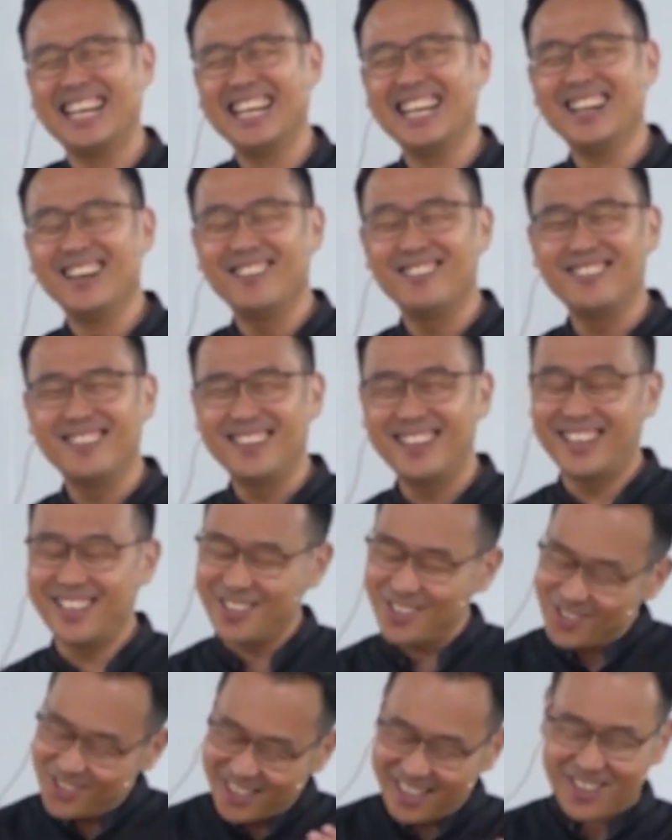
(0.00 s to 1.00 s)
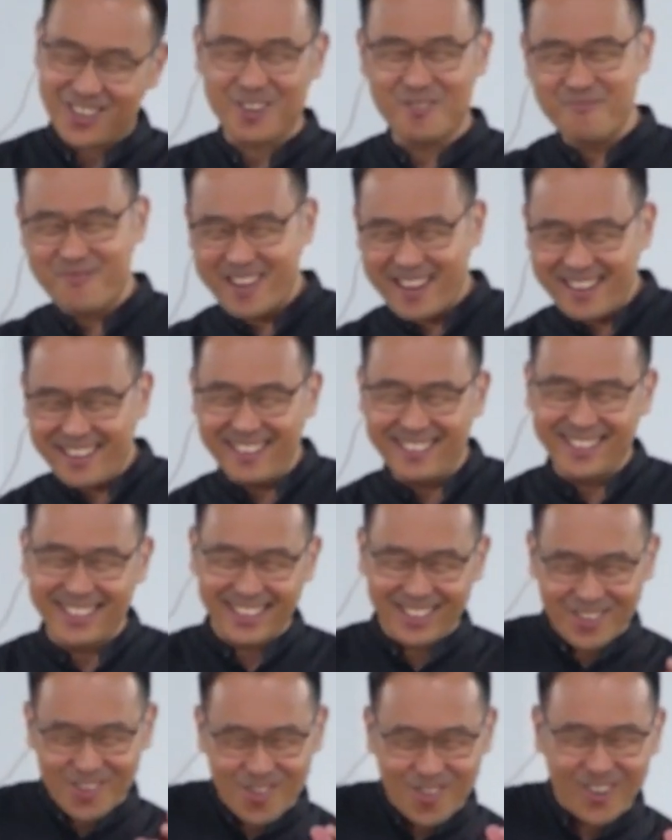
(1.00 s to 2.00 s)
Wow, you are comparing the
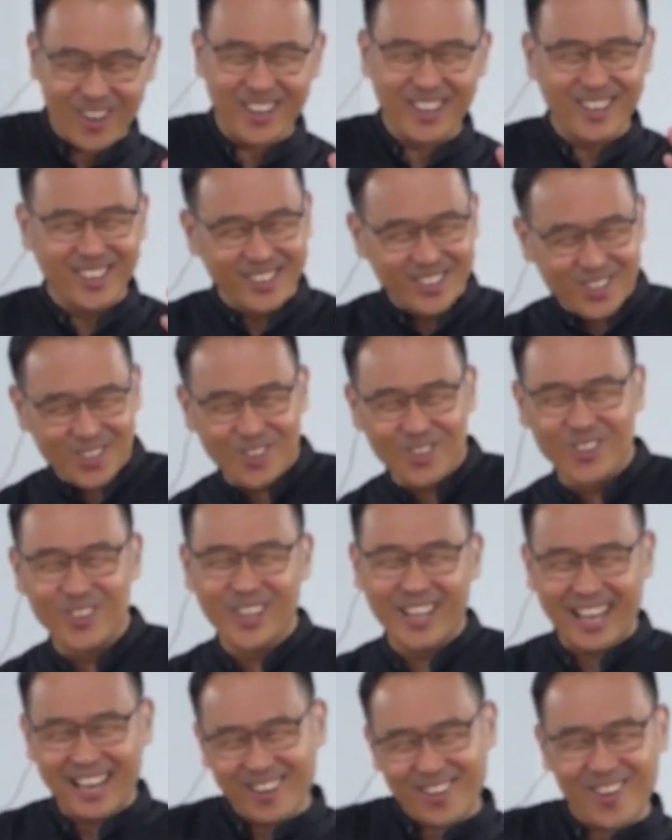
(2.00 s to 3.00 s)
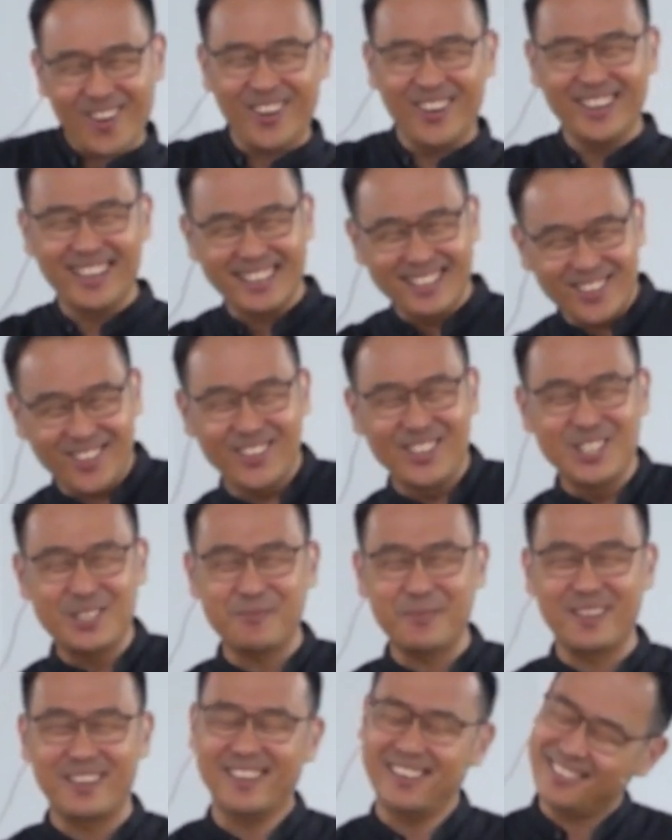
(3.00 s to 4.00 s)
alcohol and Holy
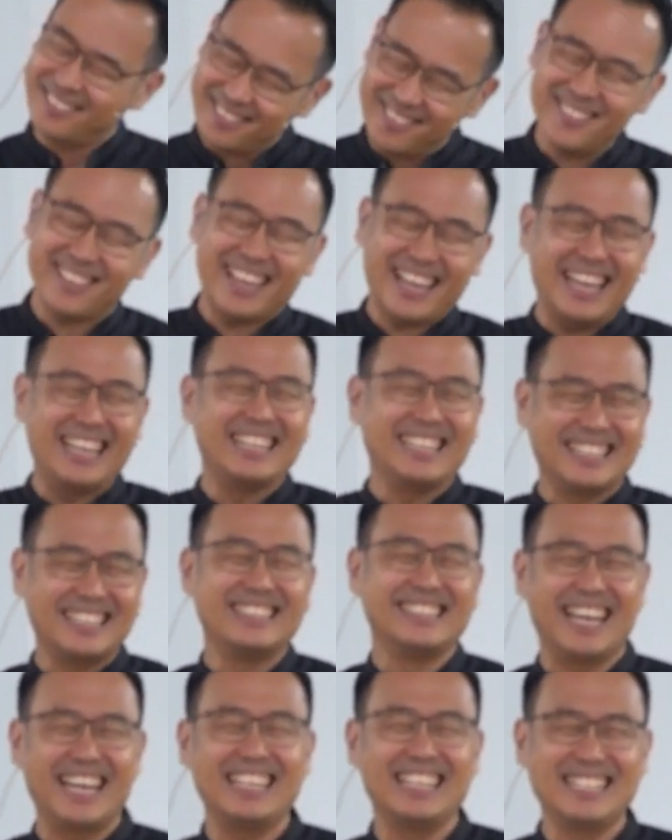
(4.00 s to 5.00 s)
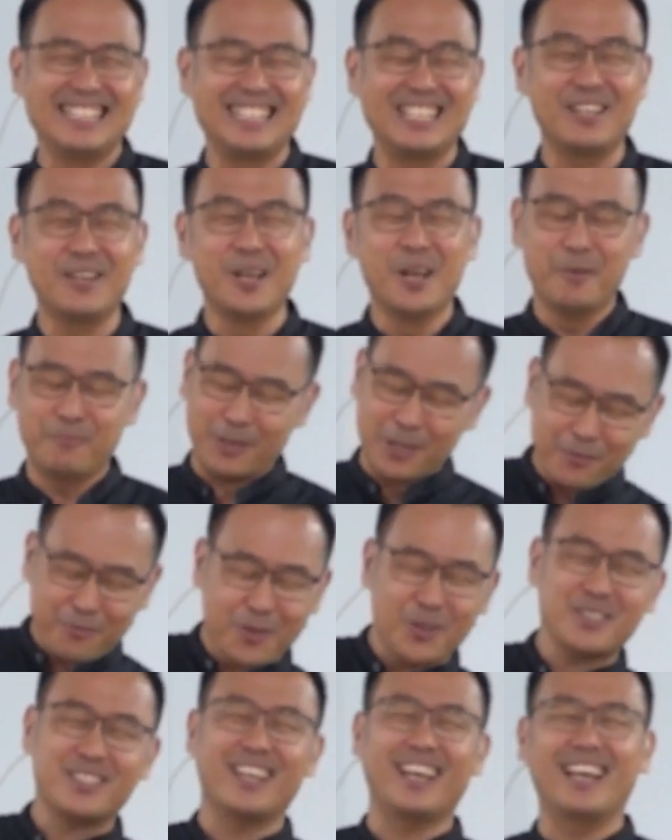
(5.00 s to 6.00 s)
Spirit. Good analogy. But of course,
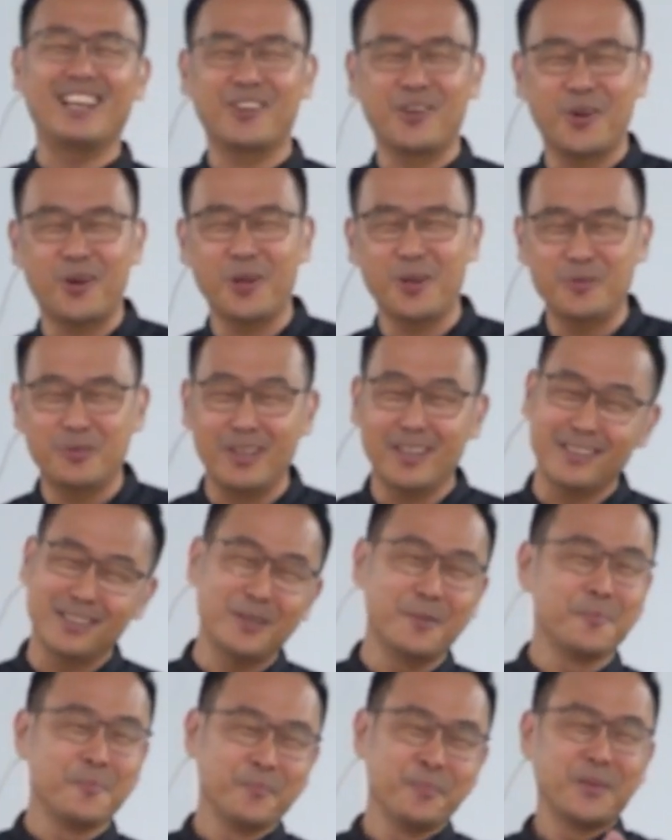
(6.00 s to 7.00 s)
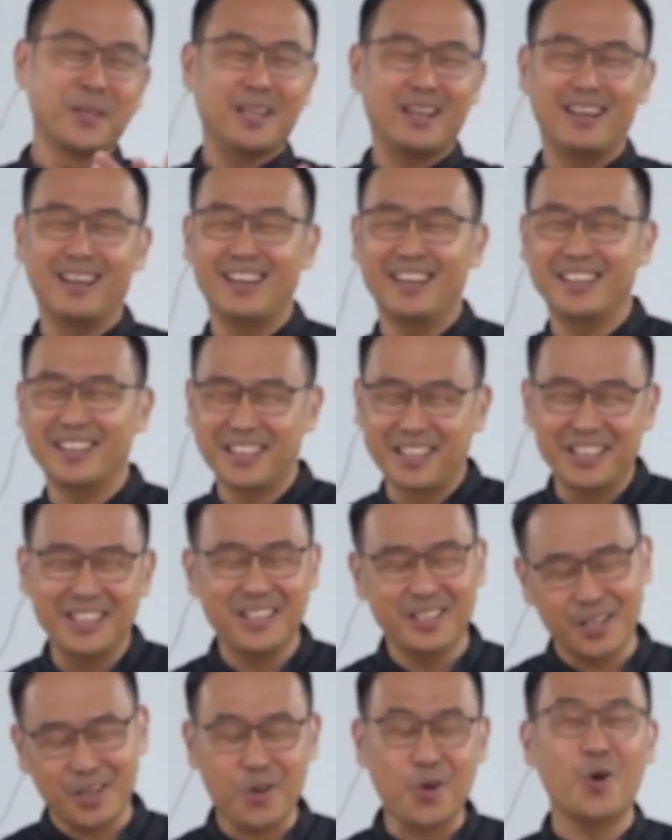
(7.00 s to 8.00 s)
the alcohol one
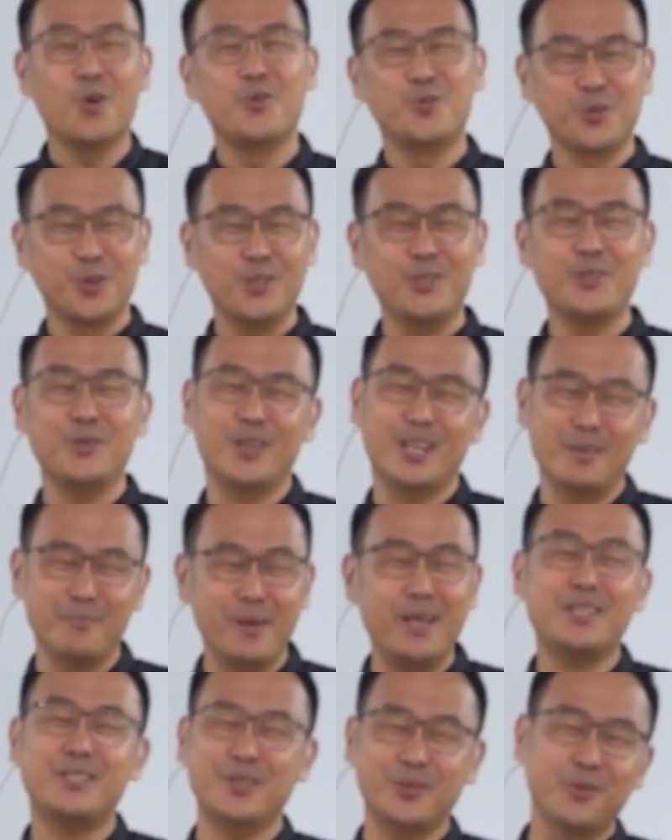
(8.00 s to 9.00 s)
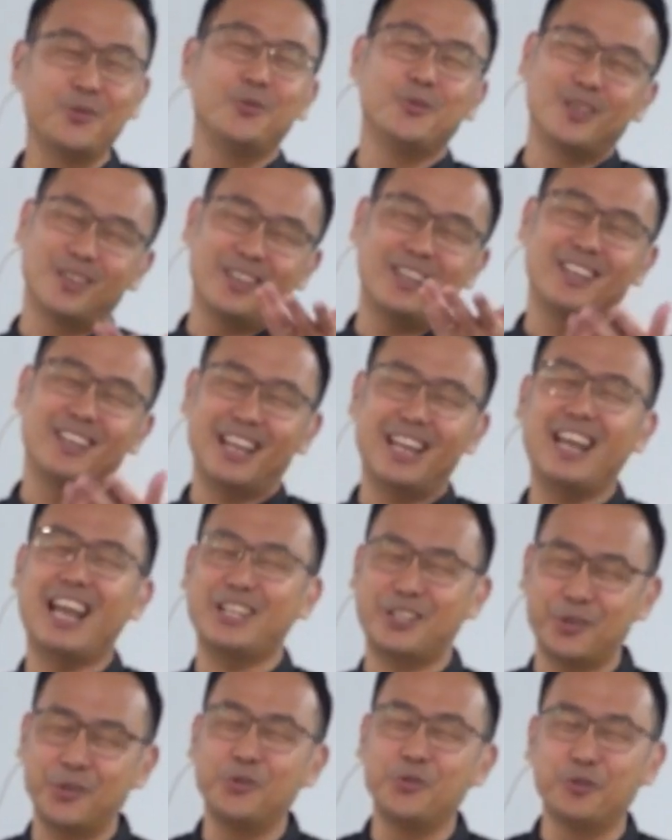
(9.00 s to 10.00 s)
controls you and makes you let
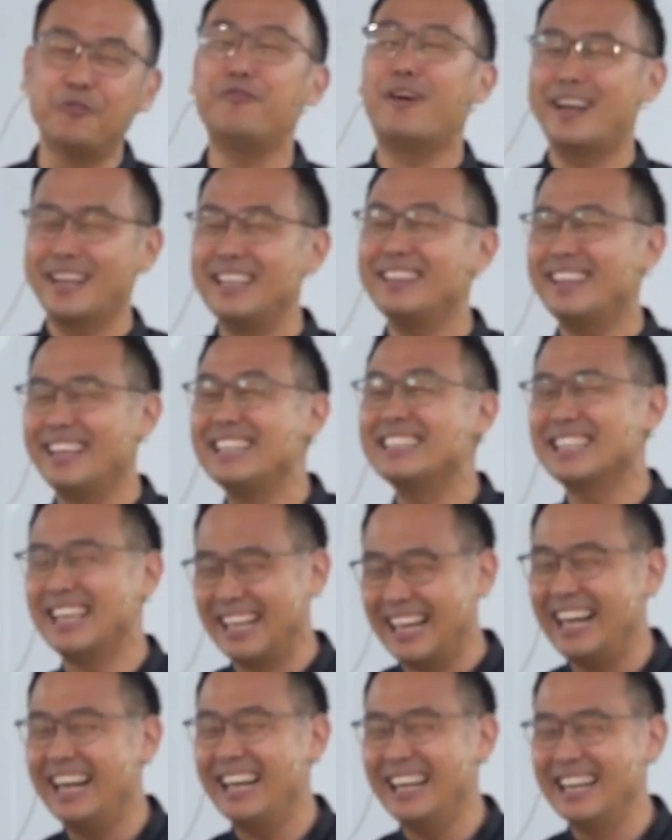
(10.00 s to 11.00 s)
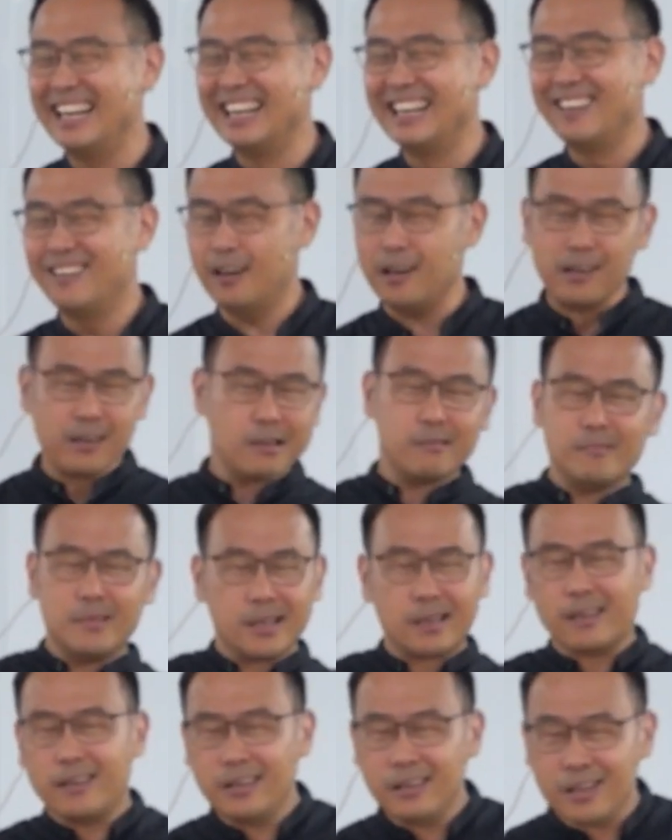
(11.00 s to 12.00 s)
you do funny things. I am the
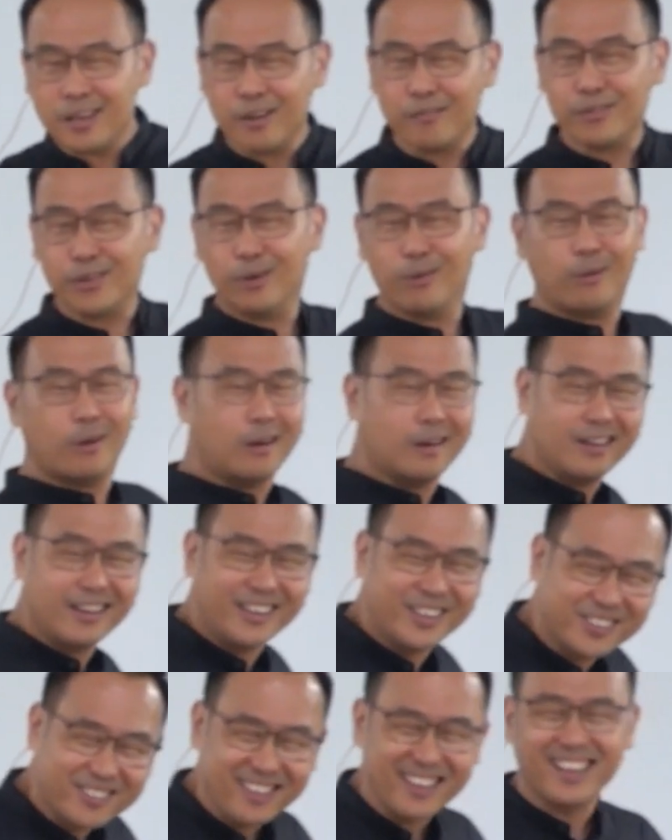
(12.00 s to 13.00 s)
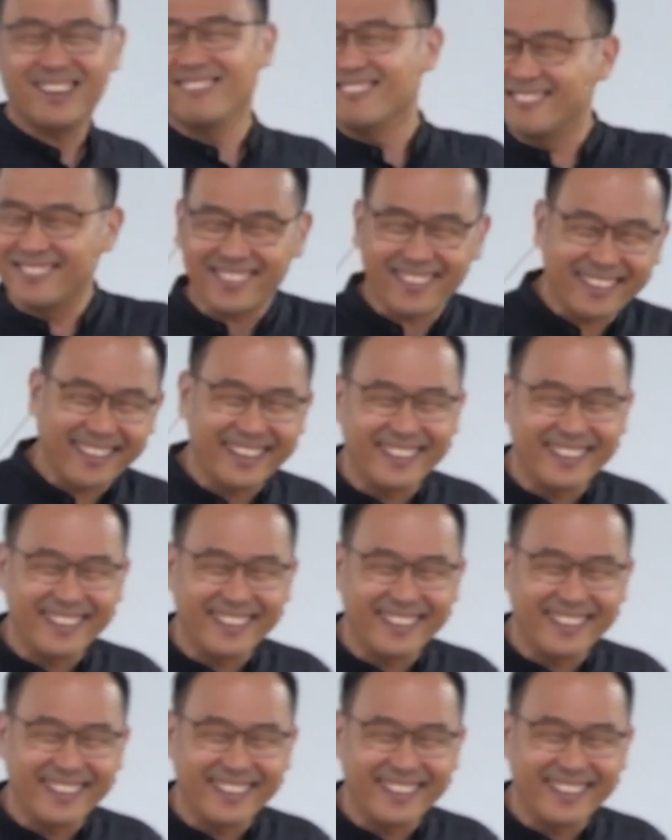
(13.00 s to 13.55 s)
king of the world, you know, when I'm drunk, you